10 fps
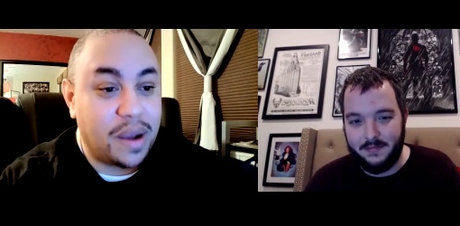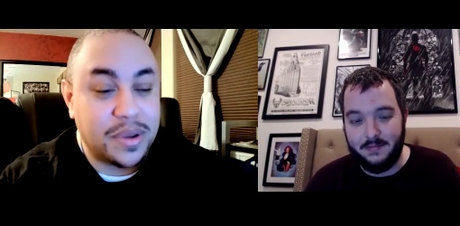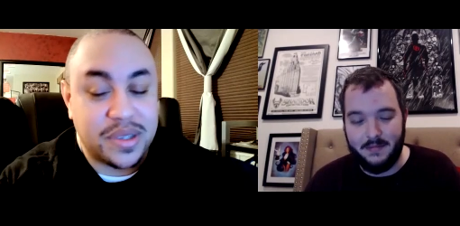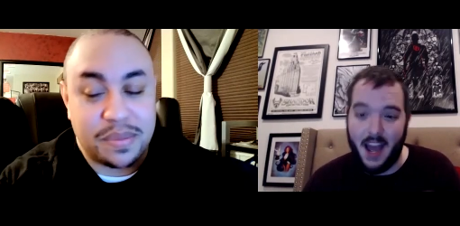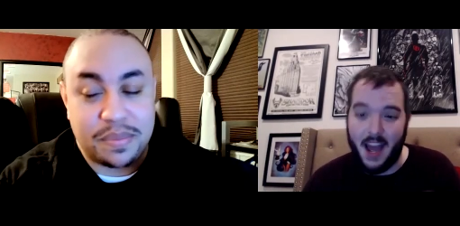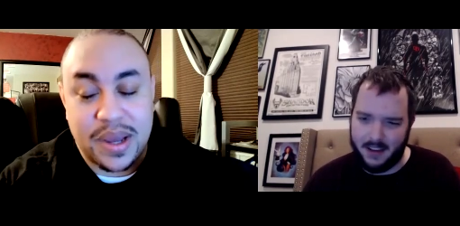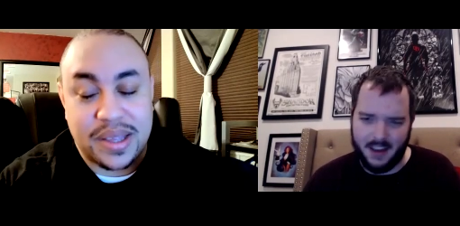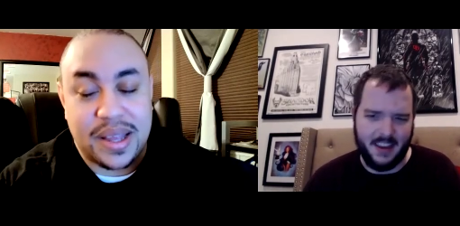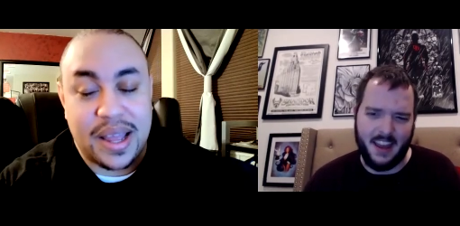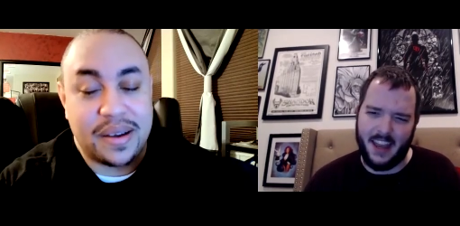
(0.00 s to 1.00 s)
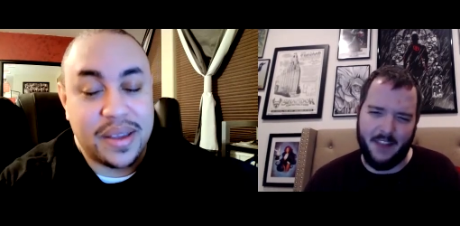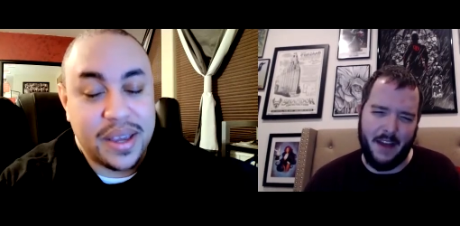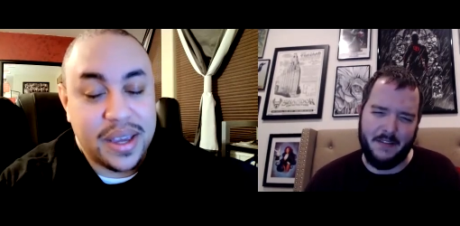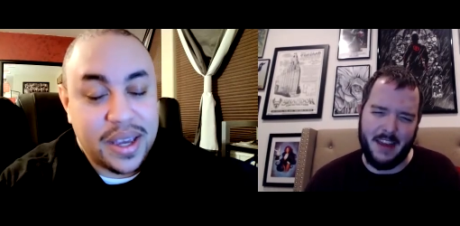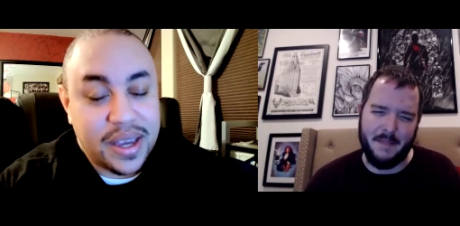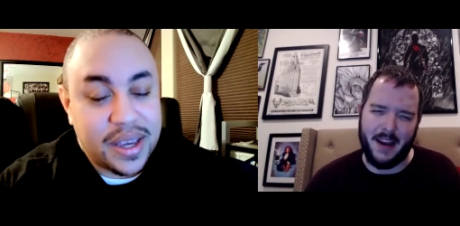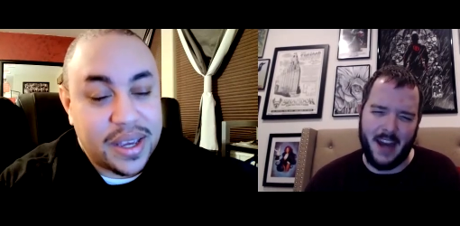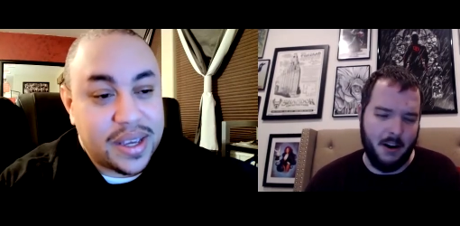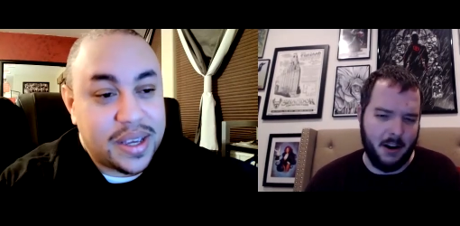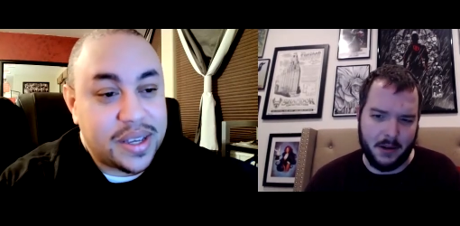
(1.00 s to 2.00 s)
Speaker 1: almost.
Speaker 2: Yeah, I was gonna say like if you haven't seen it by
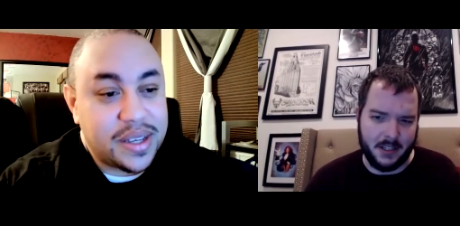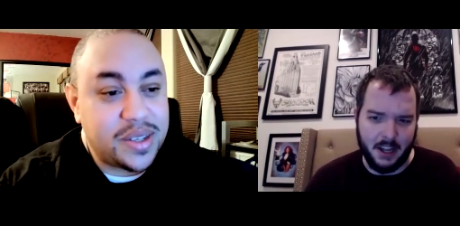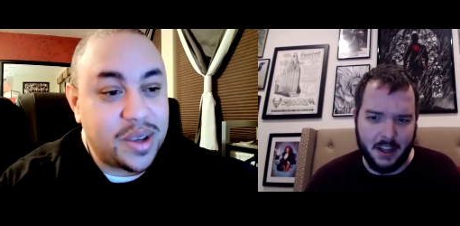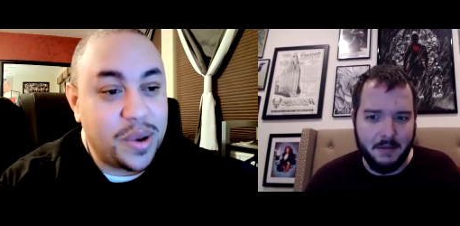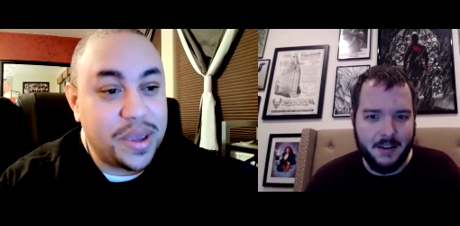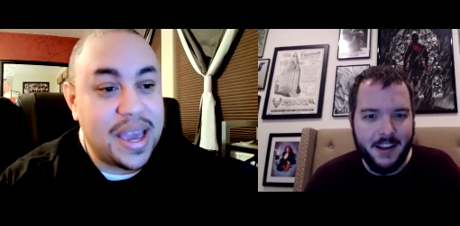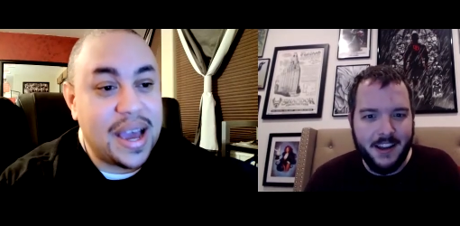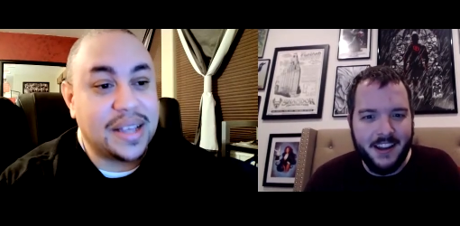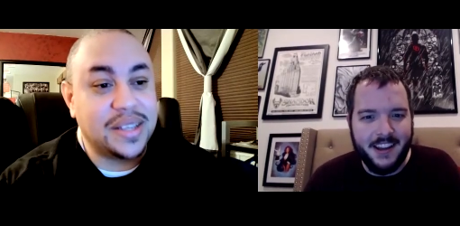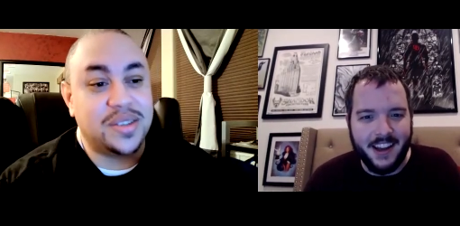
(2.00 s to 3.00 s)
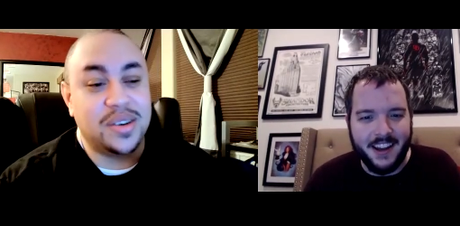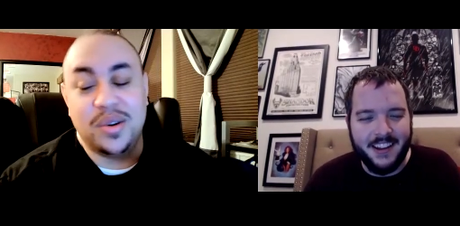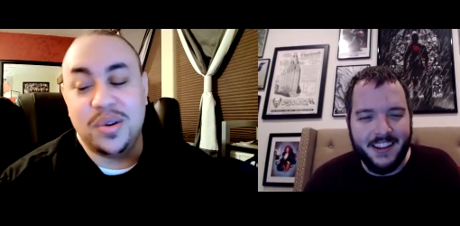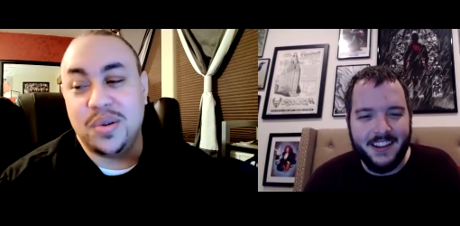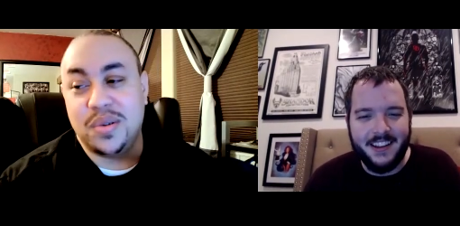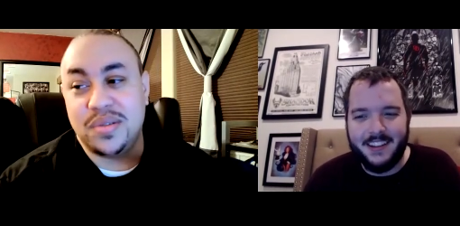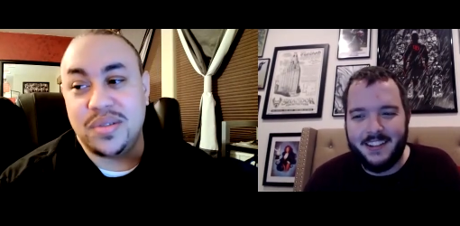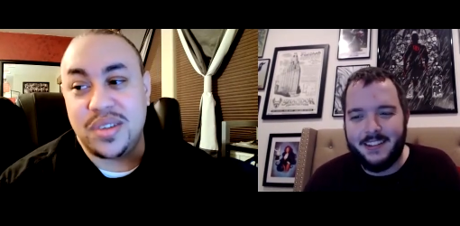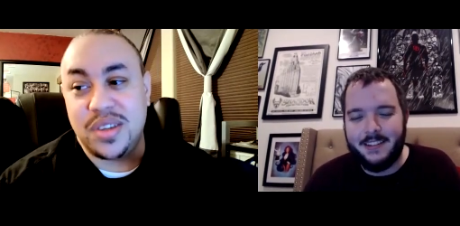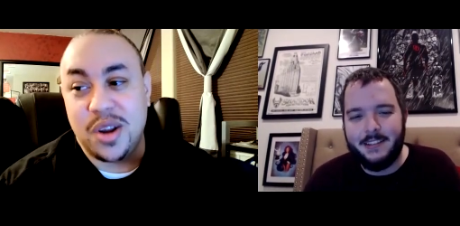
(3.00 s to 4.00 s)
now, I know what I'm
Speaker 1: telling you. So
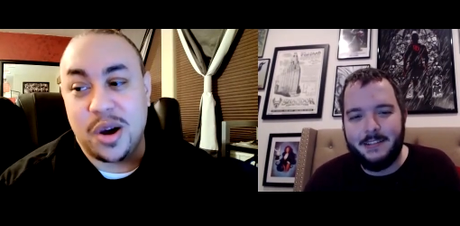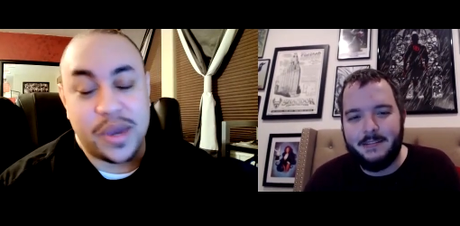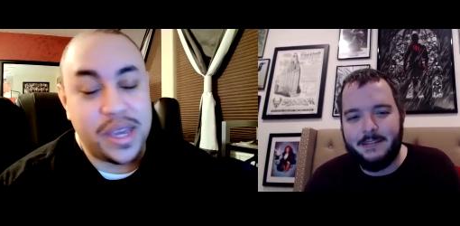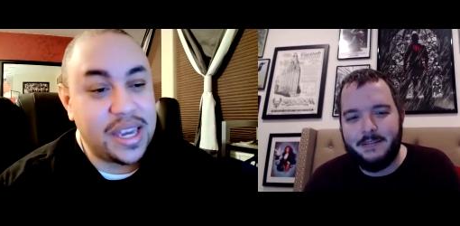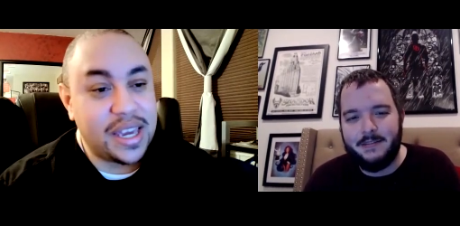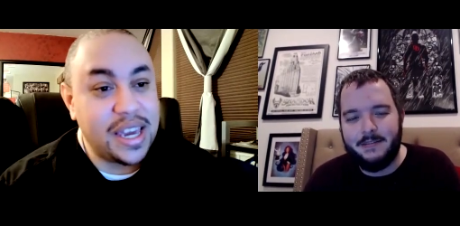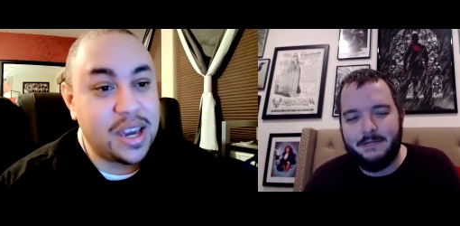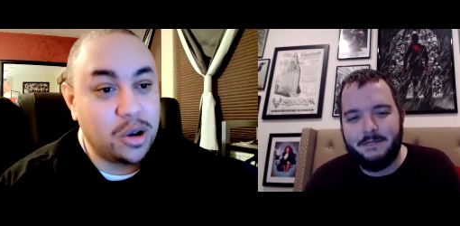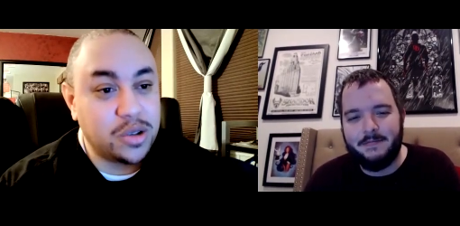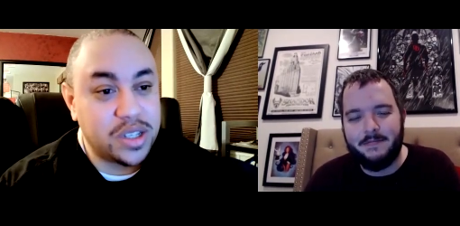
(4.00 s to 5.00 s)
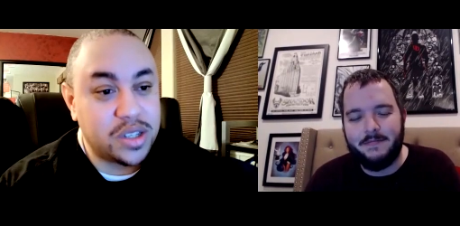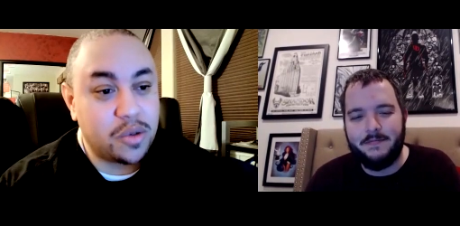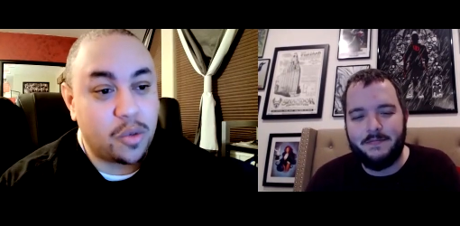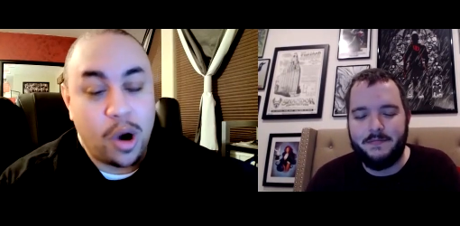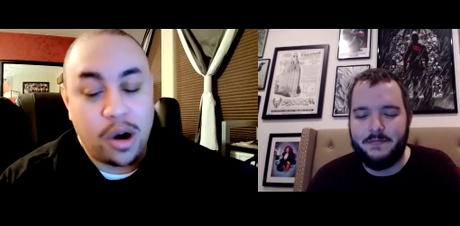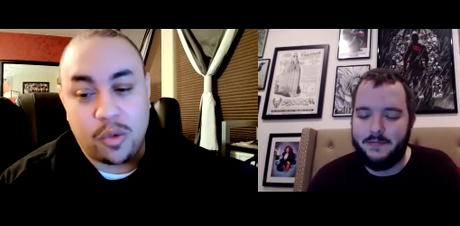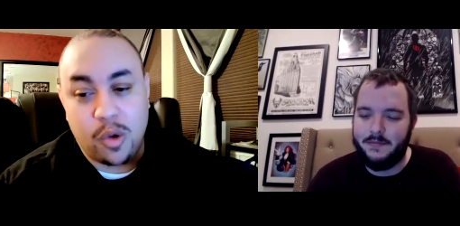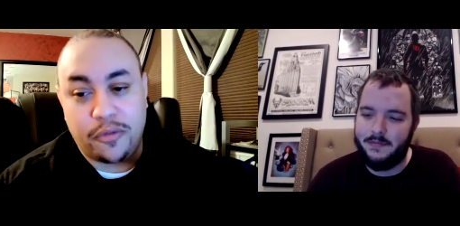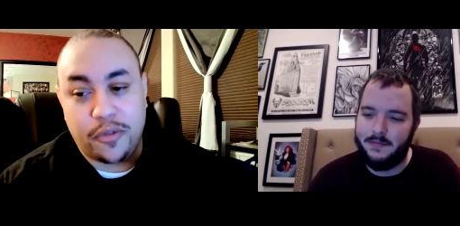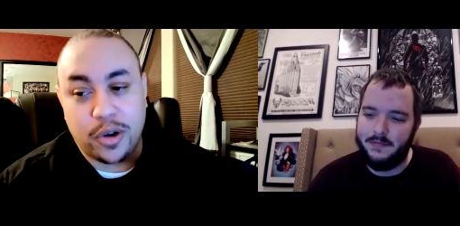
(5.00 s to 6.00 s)
you know he goes into
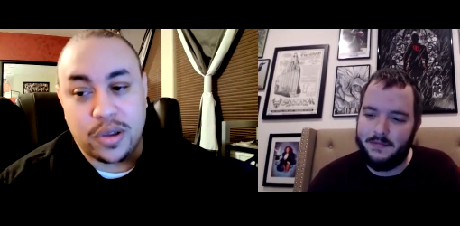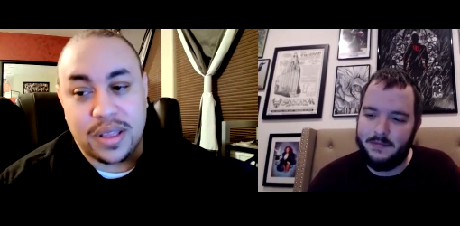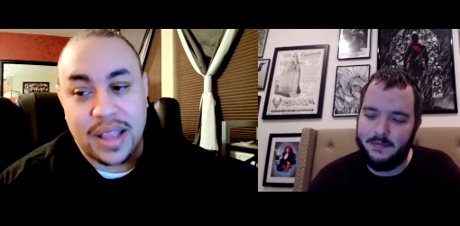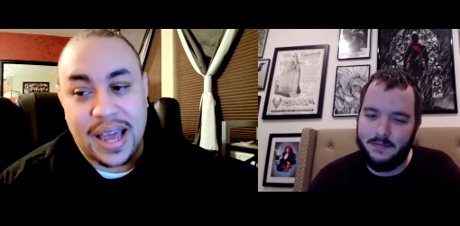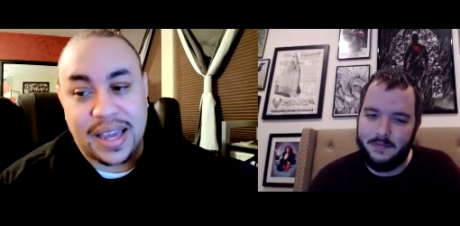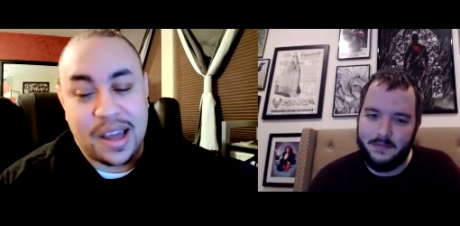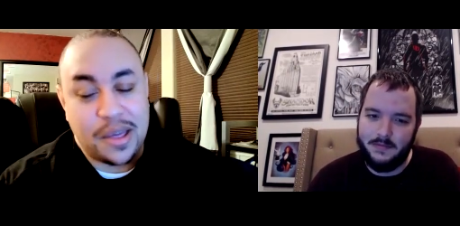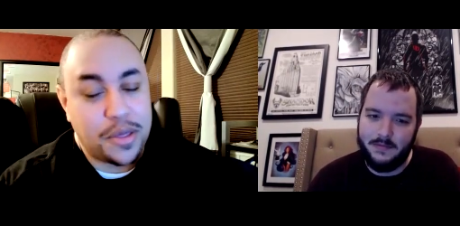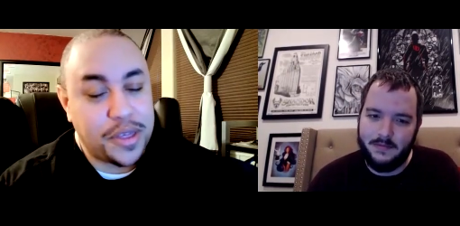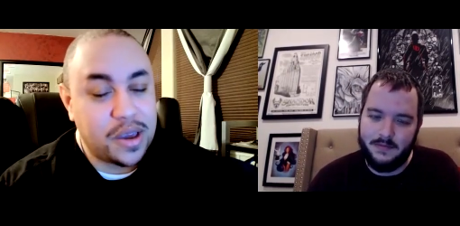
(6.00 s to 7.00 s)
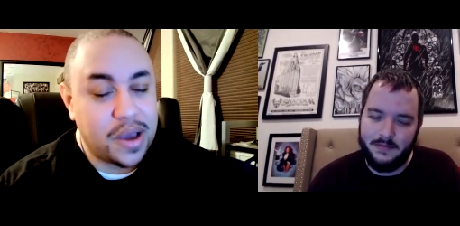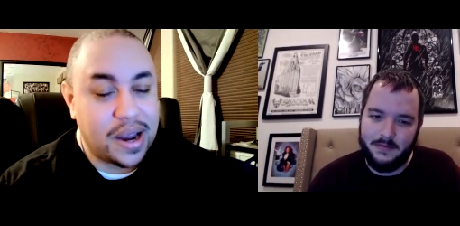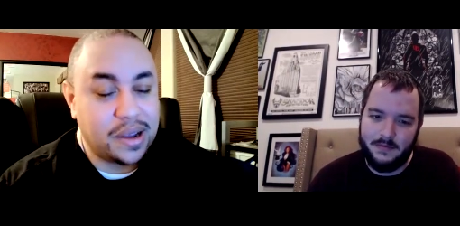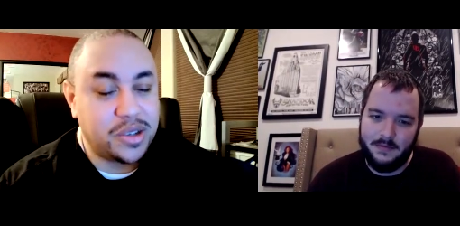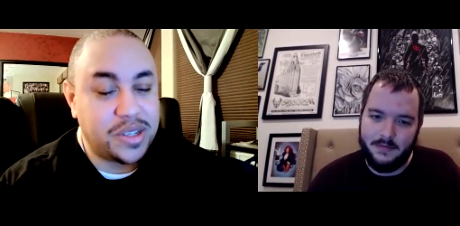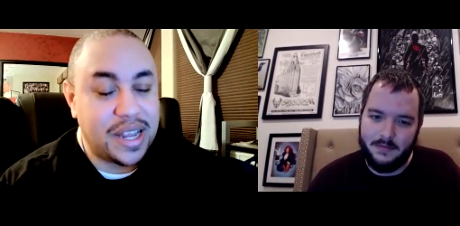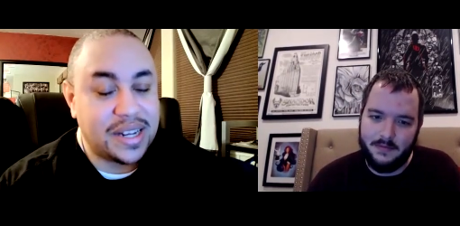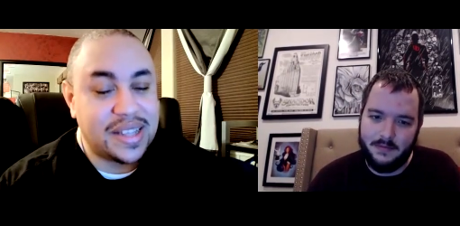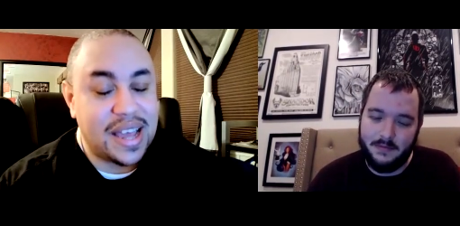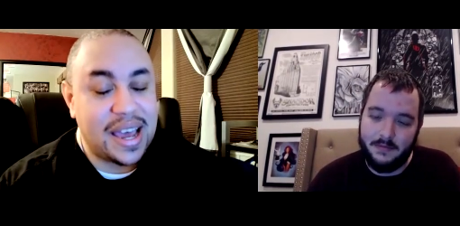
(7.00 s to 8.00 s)
well for like another thing you got to understand is